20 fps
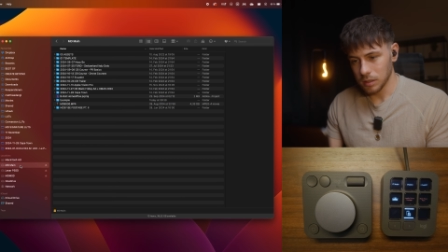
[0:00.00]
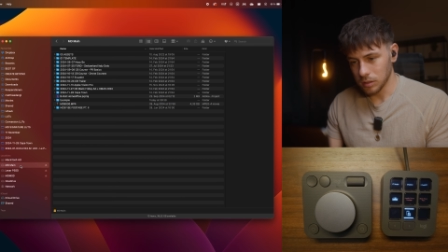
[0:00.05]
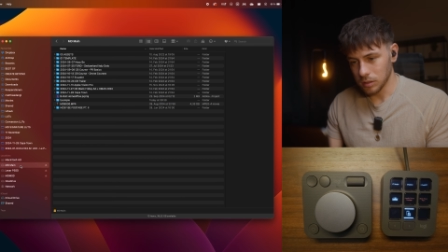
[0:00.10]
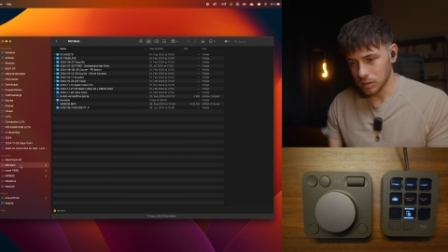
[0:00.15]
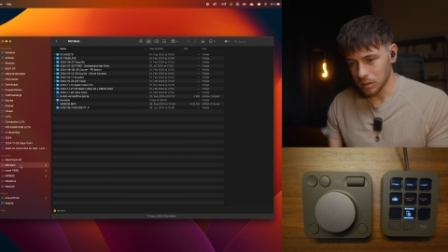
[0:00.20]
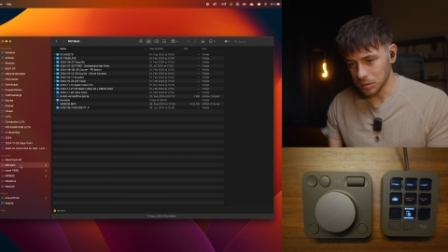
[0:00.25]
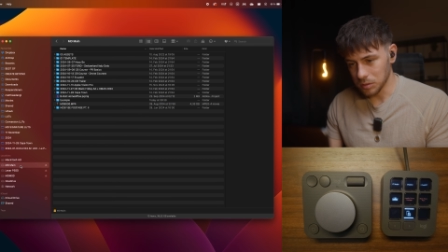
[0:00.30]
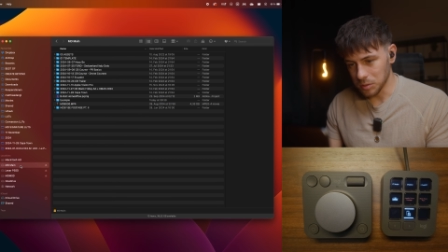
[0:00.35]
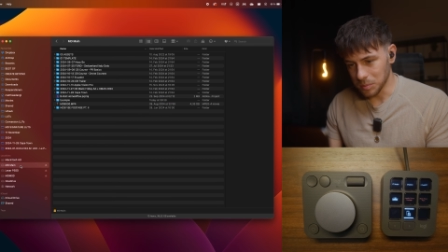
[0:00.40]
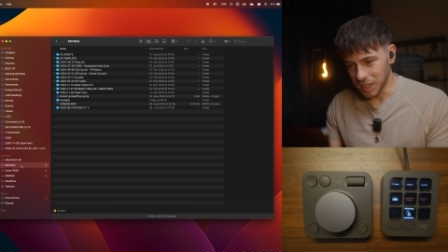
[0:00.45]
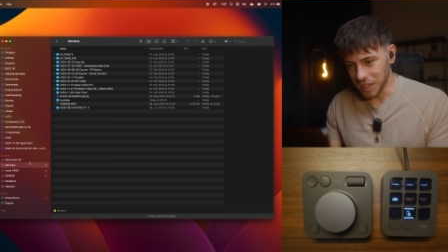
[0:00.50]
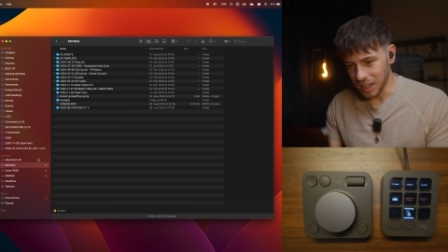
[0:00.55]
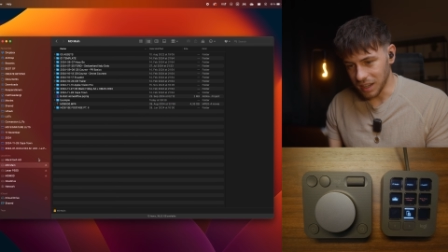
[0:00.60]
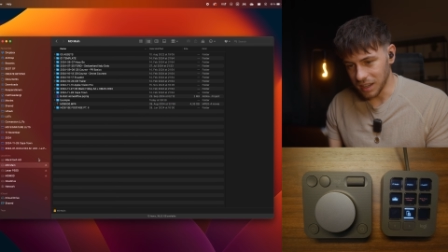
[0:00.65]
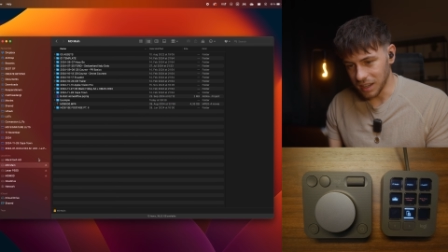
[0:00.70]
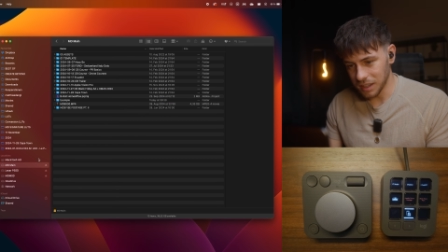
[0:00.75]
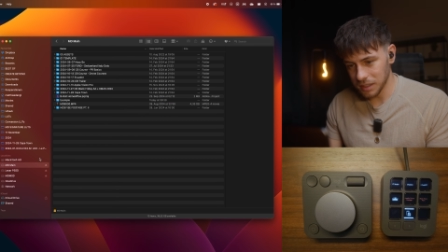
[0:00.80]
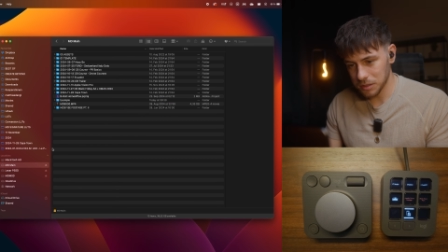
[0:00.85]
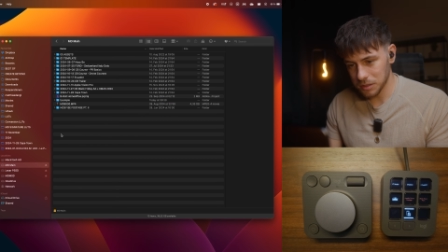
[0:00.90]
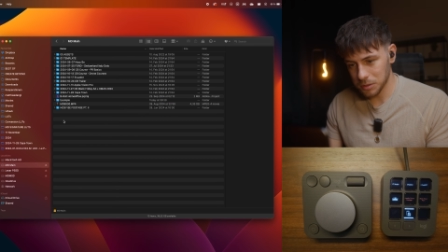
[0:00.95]
go to my
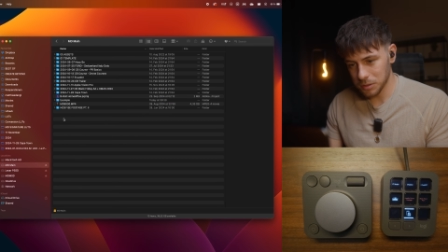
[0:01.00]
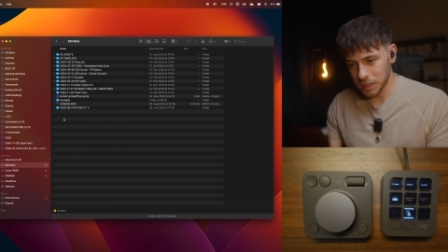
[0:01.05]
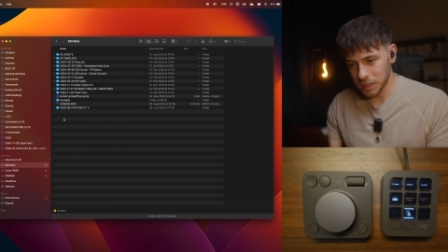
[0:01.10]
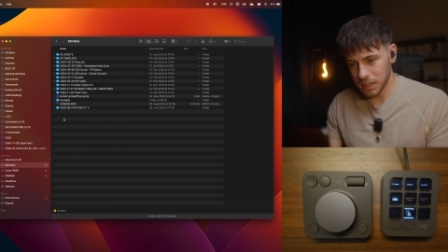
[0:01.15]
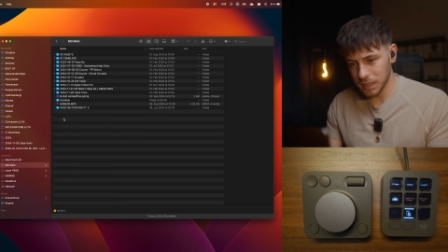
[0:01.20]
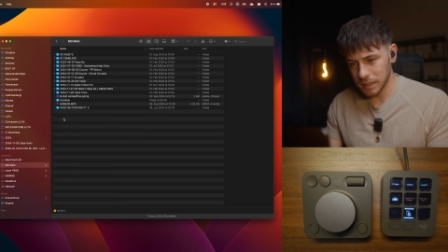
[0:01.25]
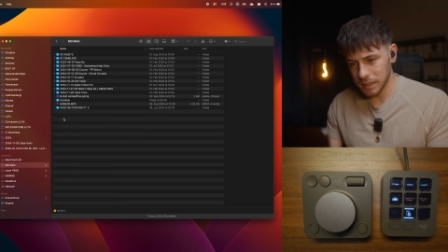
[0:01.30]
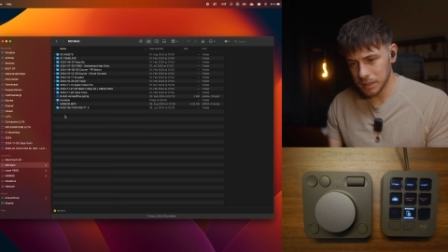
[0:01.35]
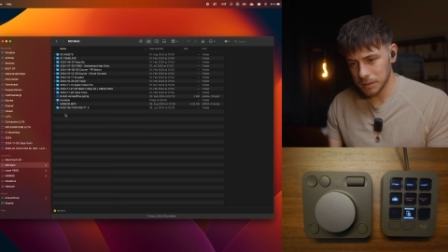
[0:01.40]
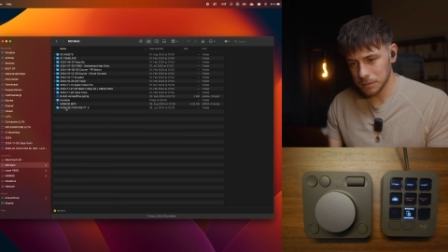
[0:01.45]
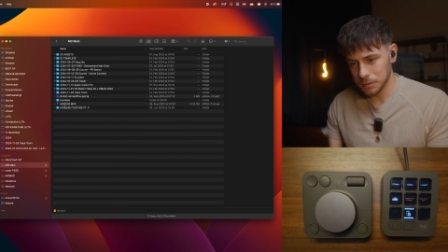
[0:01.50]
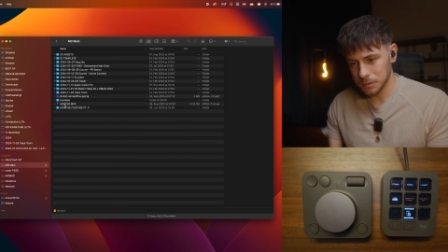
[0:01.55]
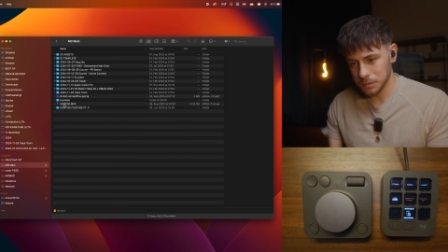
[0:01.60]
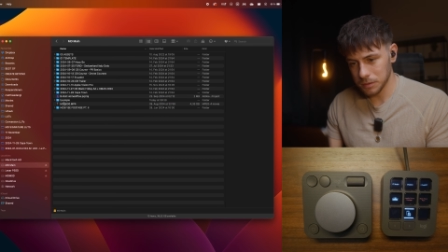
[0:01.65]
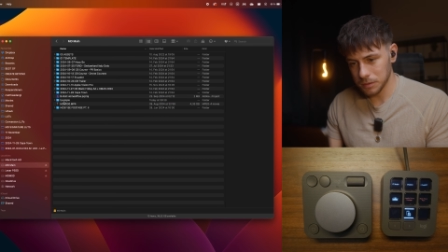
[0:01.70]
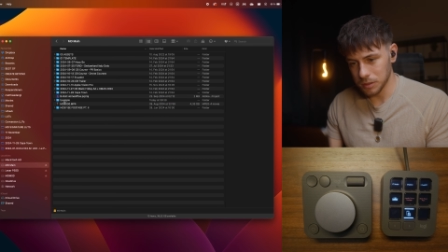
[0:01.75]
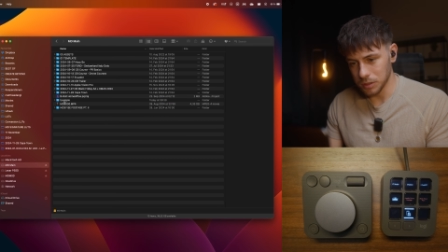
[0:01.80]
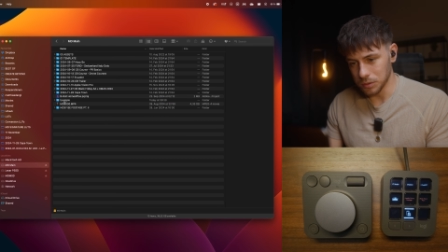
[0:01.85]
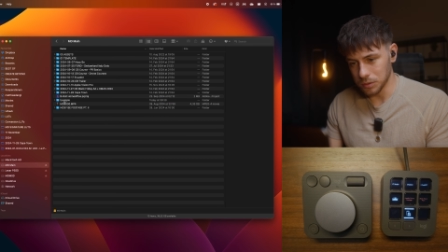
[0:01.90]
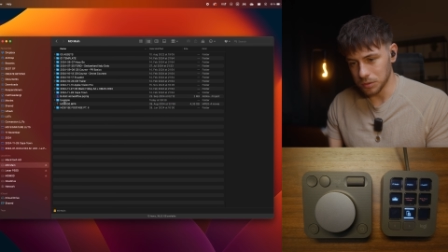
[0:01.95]
hard drive,
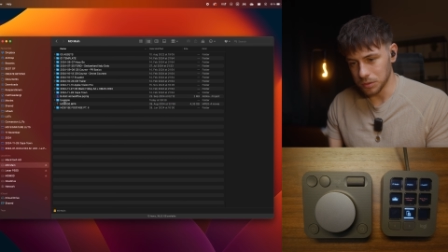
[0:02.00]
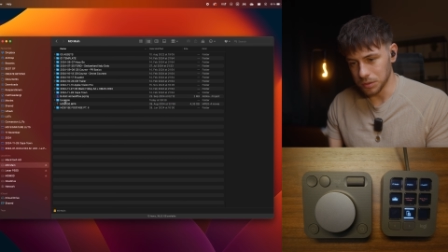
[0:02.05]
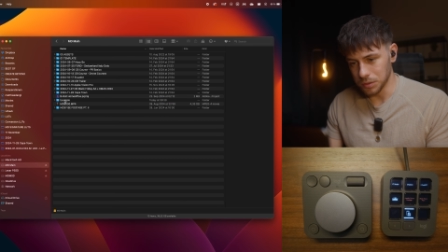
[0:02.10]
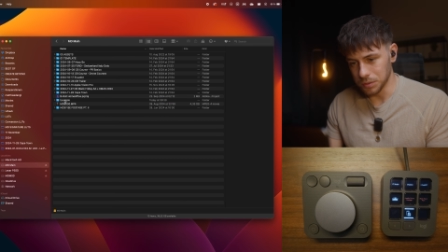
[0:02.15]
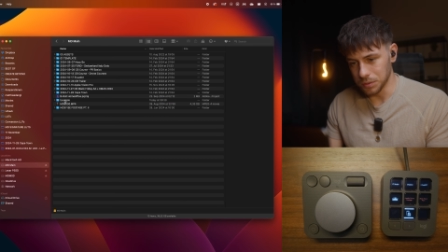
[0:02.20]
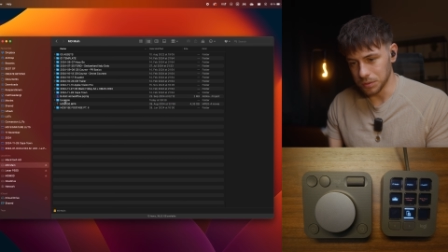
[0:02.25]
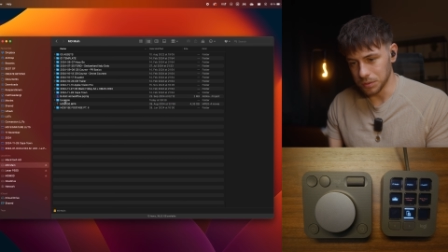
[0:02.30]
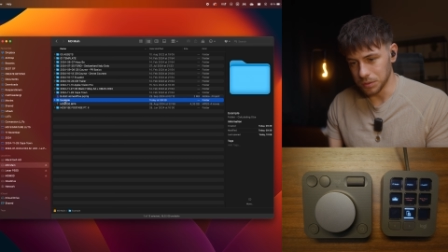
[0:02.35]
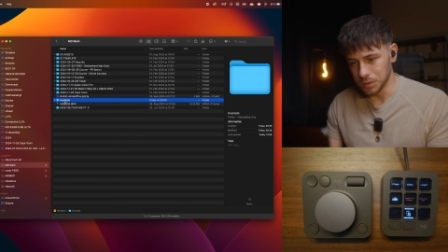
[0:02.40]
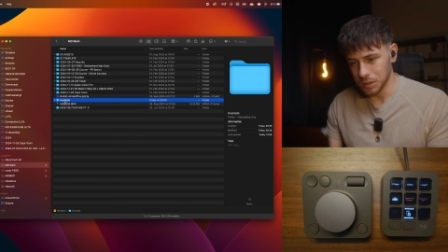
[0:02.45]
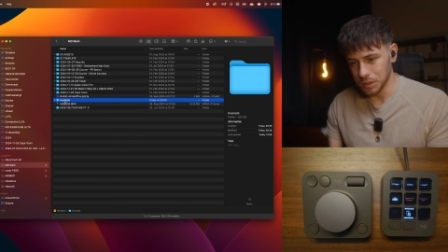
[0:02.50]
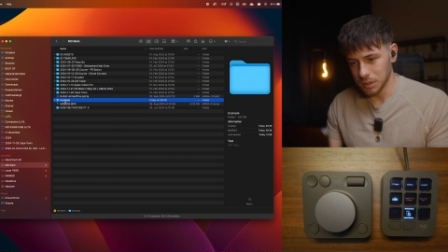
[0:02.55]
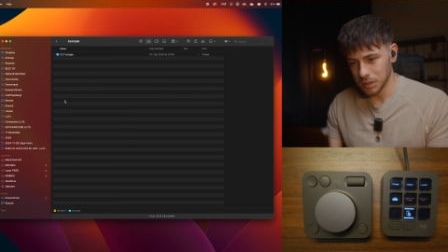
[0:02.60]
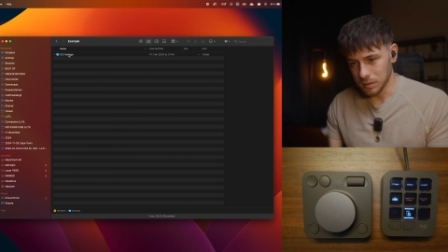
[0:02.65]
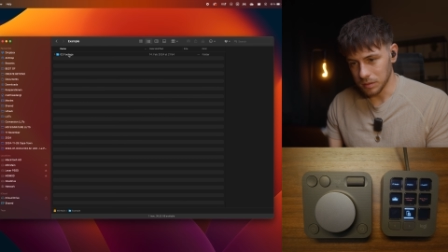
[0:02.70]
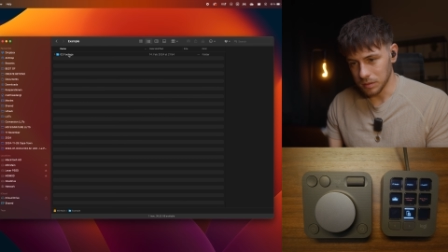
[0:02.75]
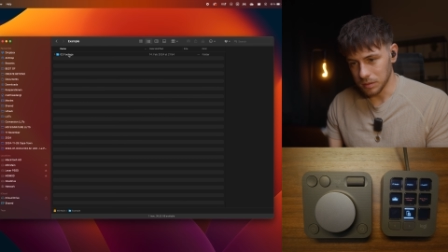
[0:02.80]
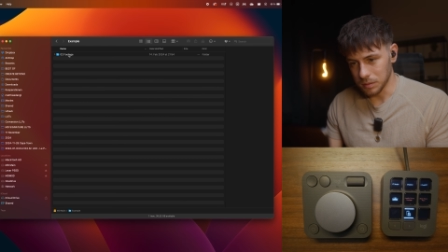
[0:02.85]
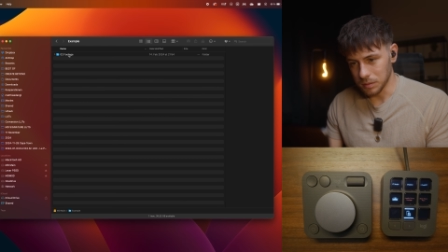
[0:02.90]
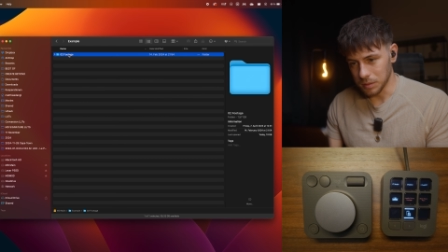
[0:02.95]
go to
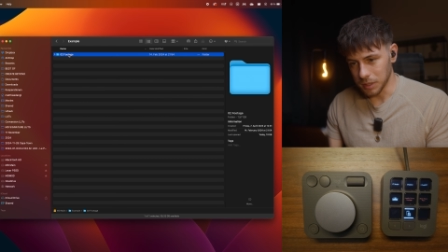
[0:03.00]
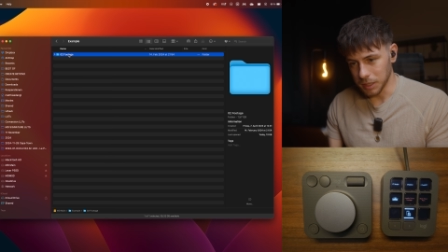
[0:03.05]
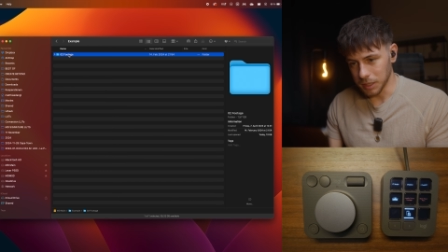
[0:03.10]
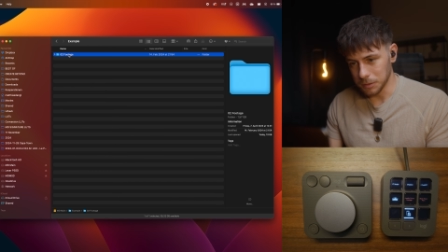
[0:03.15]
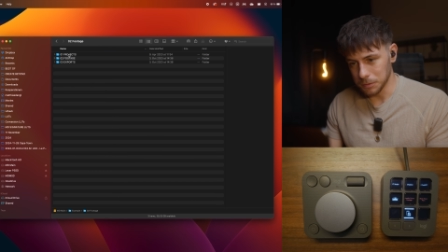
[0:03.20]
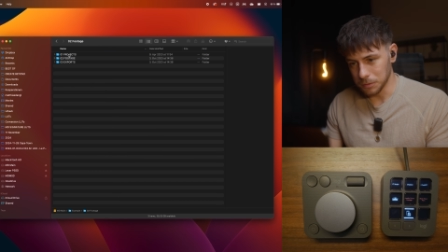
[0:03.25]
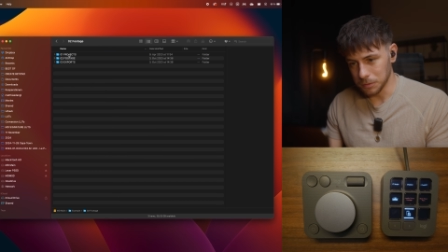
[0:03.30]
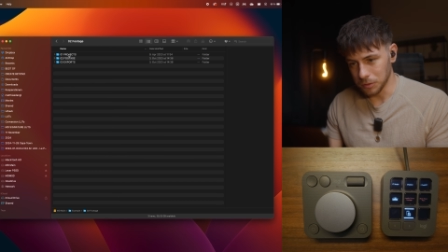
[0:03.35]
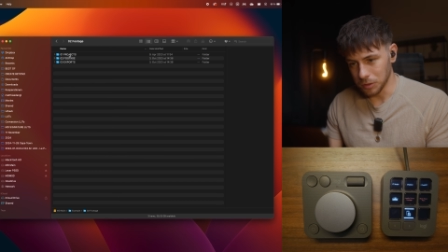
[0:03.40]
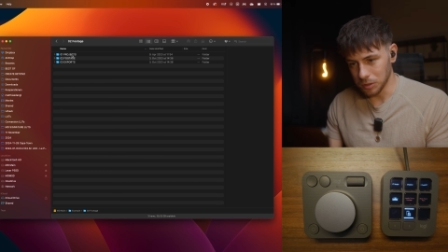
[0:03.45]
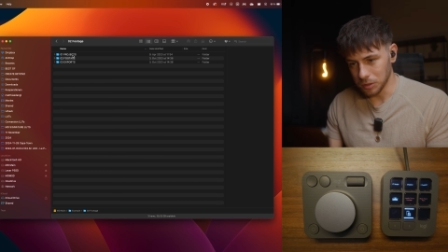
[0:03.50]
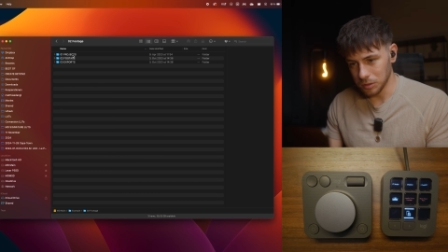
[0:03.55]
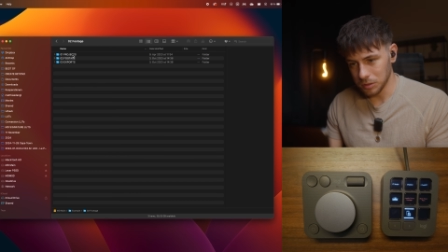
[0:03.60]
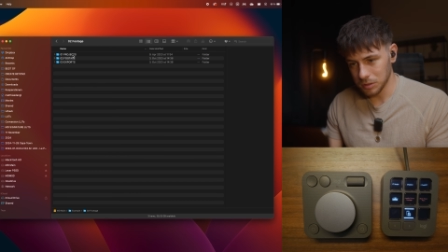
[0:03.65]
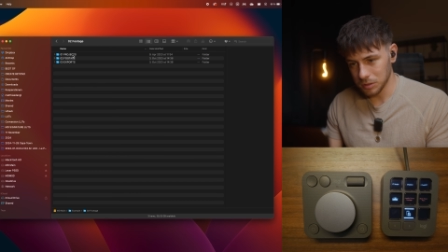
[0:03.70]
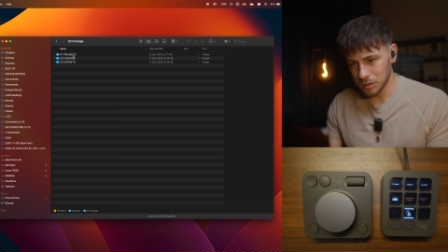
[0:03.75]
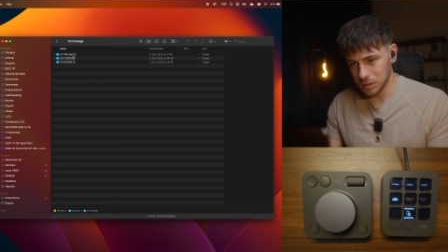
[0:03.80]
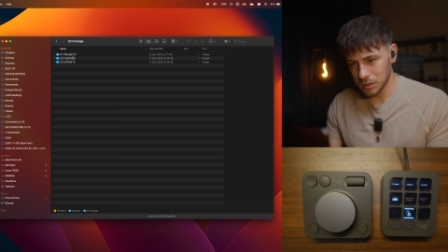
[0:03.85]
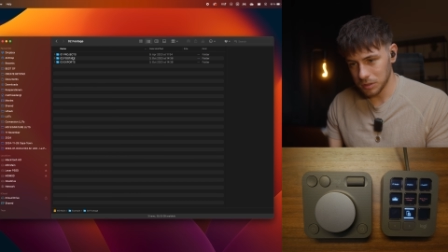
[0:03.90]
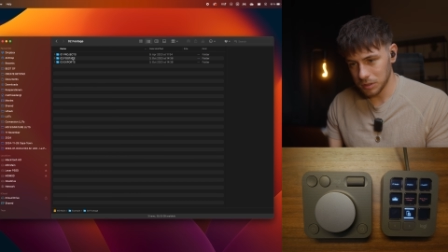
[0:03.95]
the right
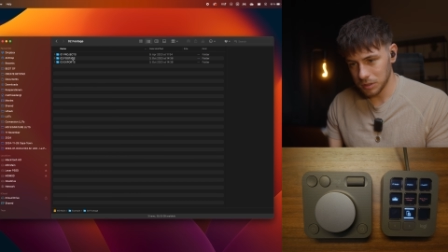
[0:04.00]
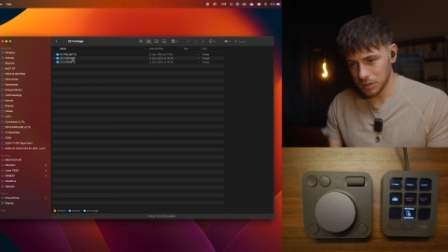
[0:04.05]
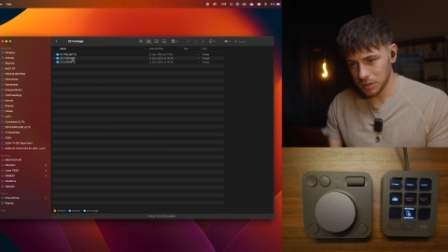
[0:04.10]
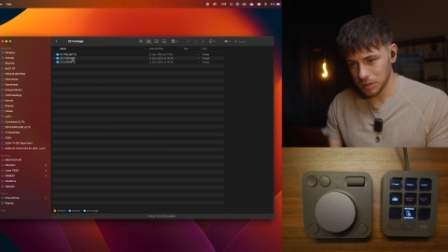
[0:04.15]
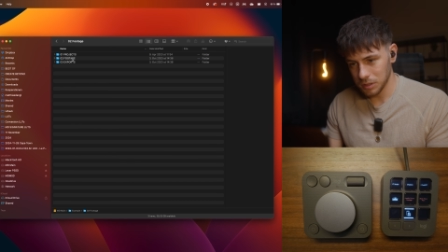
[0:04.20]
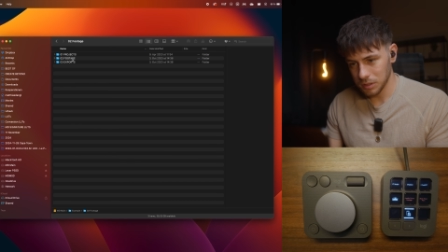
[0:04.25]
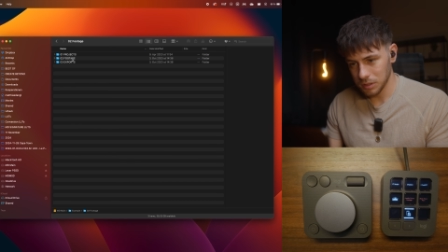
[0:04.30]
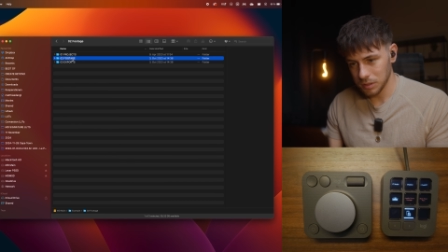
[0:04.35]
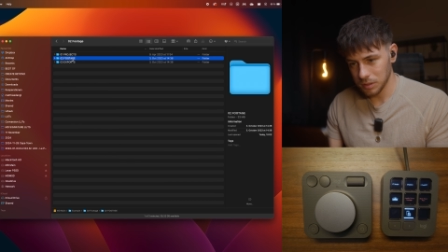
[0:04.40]
folder,